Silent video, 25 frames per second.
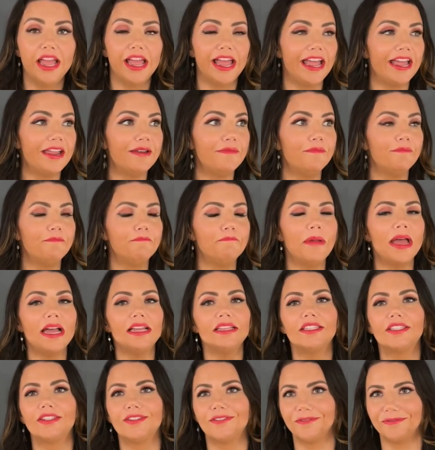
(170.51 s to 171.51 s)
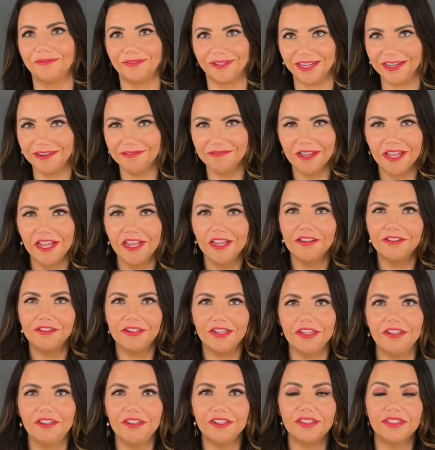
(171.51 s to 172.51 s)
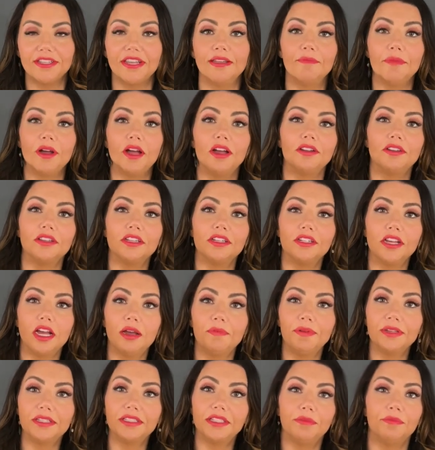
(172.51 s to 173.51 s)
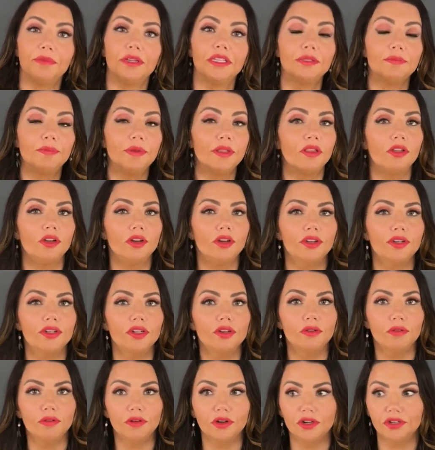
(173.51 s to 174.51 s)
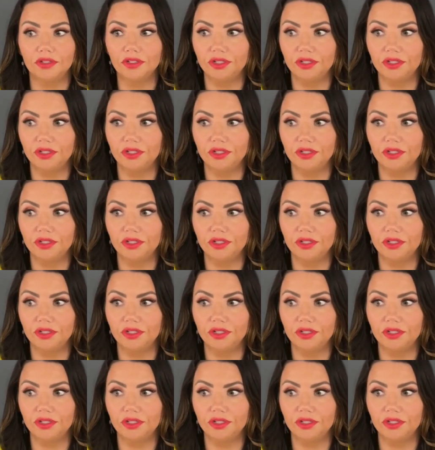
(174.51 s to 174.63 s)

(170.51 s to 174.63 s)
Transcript: and masterfully teaches them on the topics that must be learned in order